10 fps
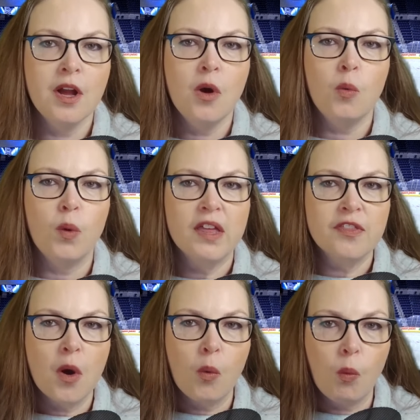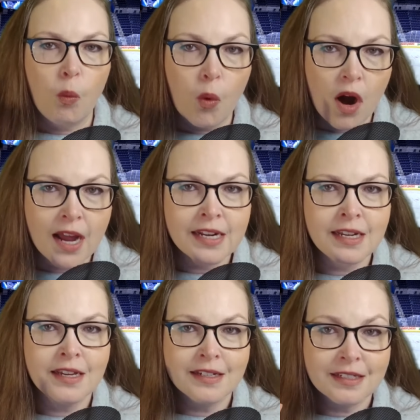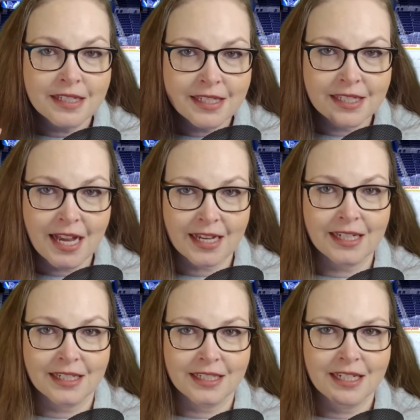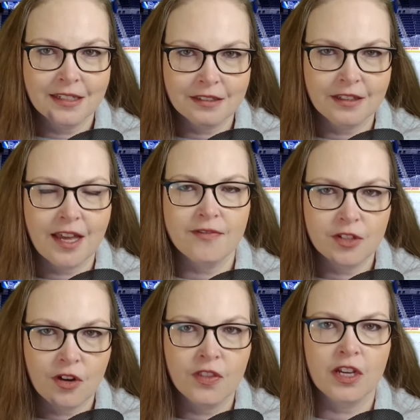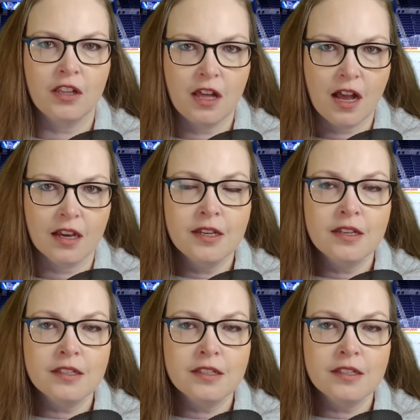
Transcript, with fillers: with one second left on the clock.